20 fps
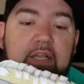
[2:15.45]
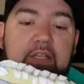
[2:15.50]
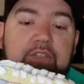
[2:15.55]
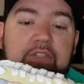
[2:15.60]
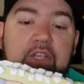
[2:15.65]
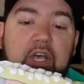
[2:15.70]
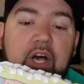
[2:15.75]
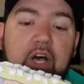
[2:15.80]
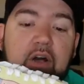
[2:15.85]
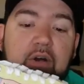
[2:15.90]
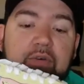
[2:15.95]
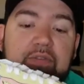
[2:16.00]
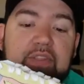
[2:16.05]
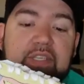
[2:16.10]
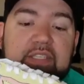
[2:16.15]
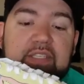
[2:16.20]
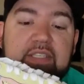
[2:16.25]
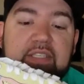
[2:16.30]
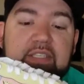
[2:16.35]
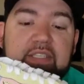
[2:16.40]
So
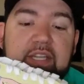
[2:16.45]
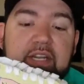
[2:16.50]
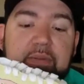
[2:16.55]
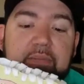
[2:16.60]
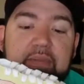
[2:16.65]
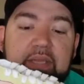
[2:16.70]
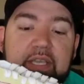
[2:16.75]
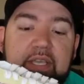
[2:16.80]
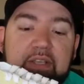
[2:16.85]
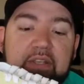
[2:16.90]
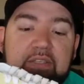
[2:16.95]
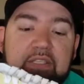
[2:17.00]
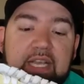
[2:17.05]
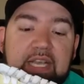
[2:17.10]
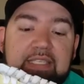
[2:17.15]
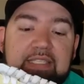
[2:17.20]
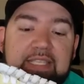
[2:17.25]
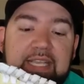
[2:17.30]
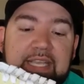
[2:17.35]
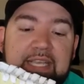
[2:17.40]
this is going to be your
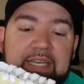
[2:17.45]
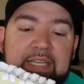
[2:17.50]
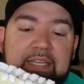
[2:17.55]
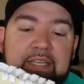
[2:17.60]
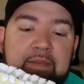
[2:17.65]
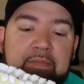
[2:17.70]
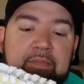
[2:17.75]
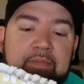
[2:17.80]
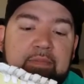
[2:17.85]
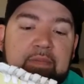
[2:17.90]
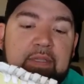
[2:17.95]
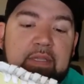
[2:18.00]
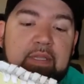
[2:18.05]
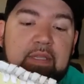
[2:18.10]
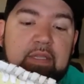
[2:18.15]
titanium,